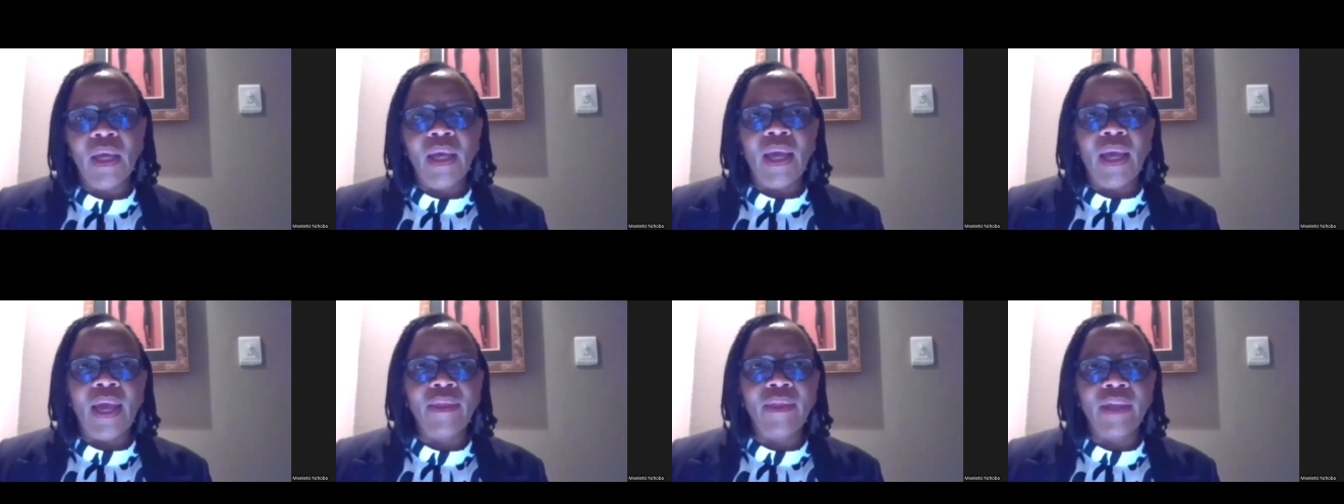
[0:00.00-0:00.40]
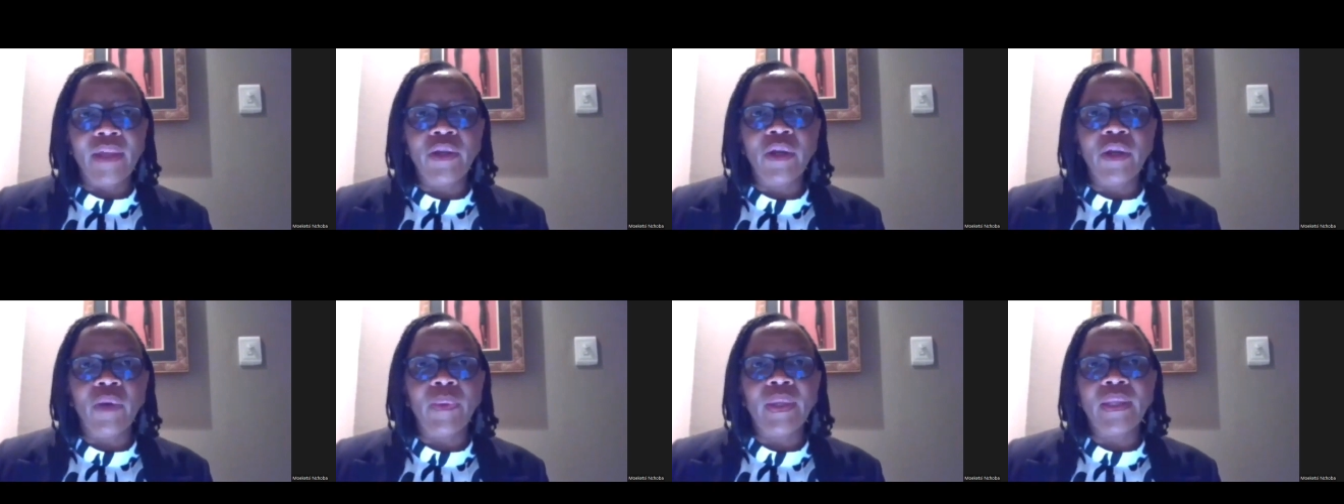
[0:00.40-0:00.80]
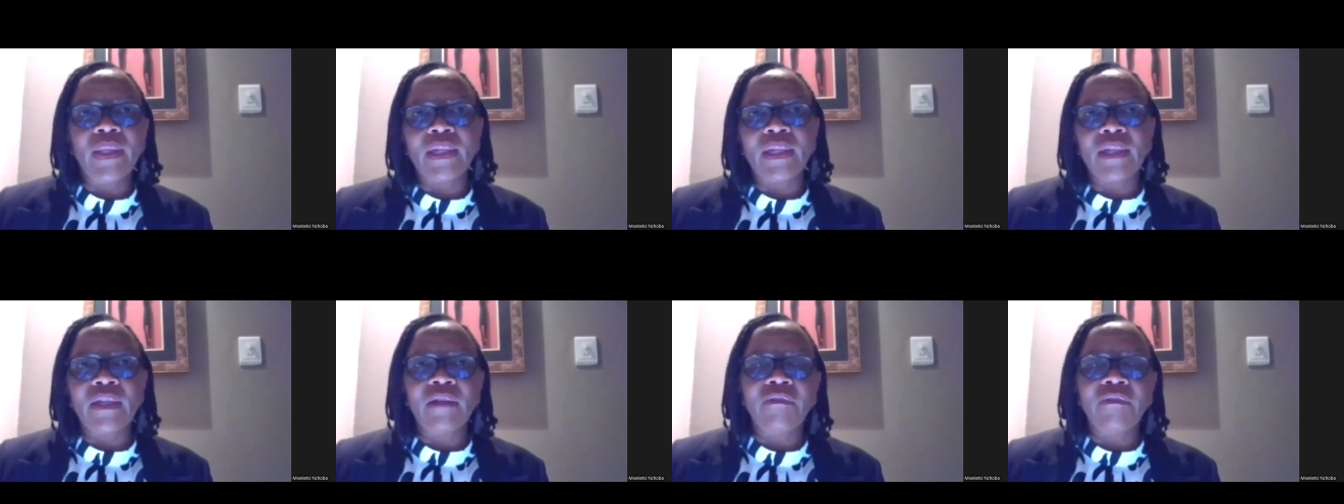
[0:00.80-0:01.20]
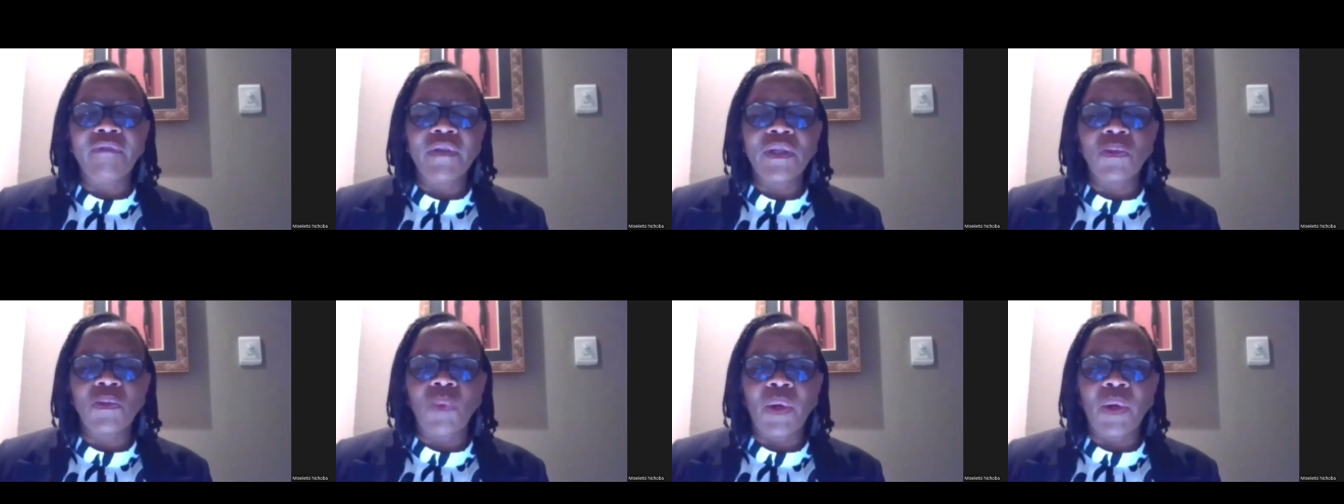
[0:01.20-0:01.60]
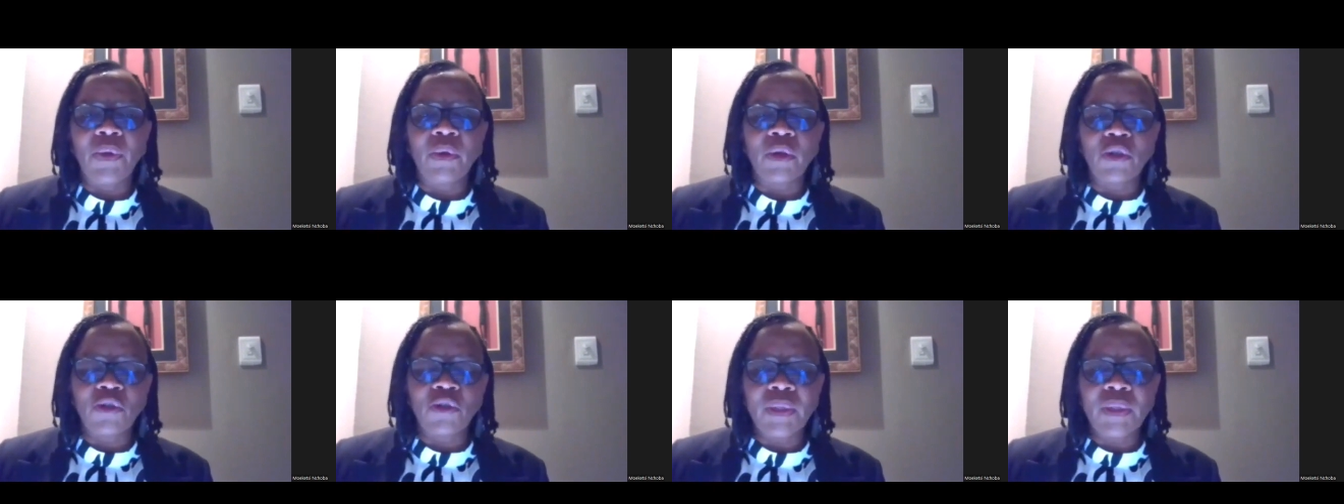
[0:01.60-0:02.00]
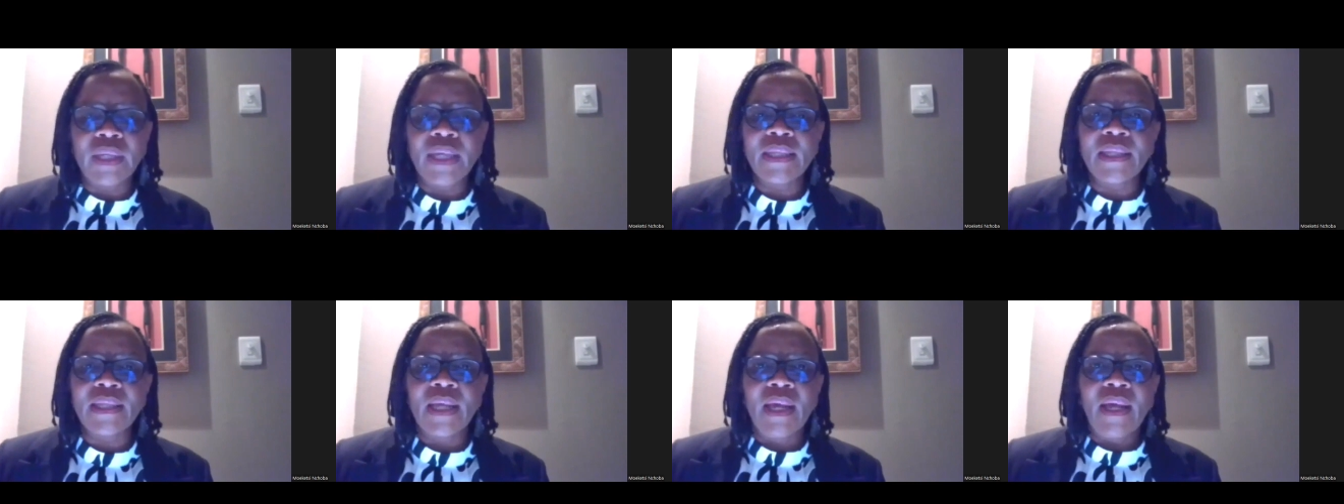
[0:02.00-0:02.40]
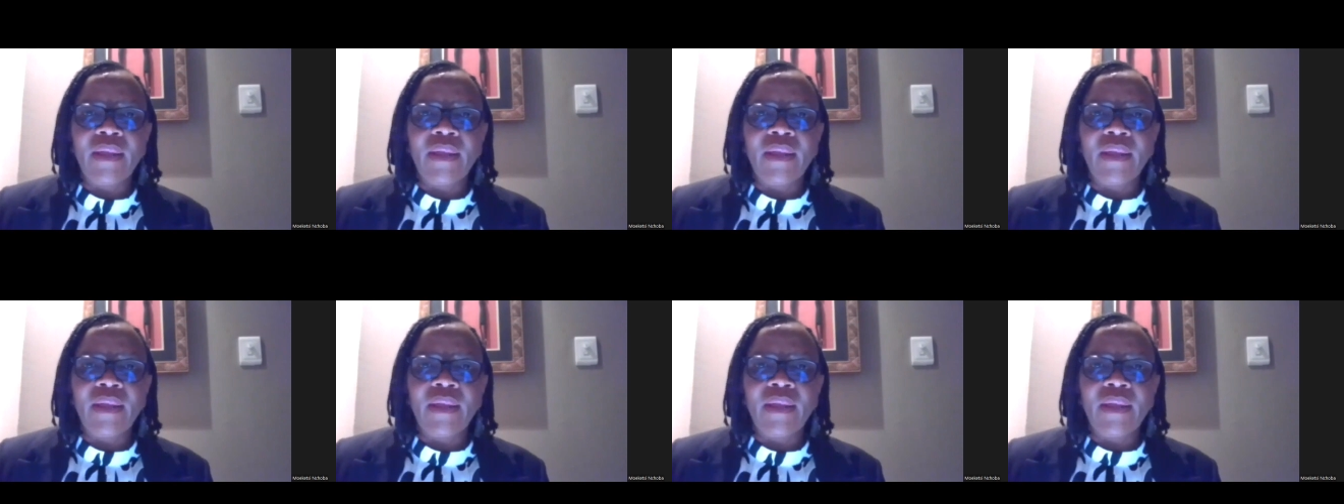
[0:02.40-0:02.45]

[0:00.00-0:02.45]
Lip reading: And then knowing that in the first 1 or 2 days,